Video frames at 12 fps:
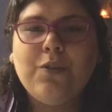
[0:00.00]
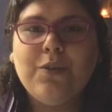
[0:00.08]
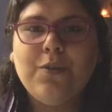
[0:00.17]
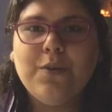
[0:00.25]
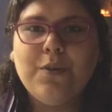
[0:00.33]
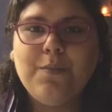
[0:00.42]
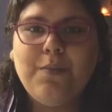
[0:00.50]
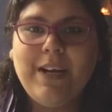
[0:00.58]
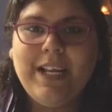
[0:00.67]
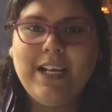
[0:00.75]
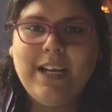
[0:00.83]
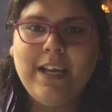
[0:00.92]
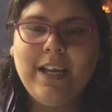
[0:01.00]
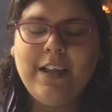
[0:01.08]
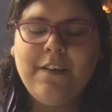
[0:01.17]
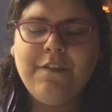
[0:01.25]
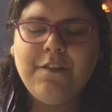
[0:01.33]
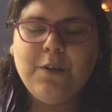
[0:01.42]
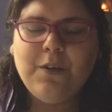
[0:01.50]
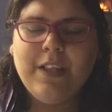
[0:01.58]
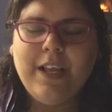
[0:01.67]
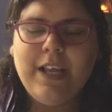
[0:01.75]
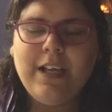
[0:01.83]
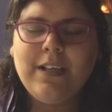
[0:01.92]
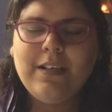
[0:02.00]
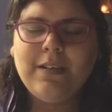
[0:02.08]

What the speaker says: you completely and fully.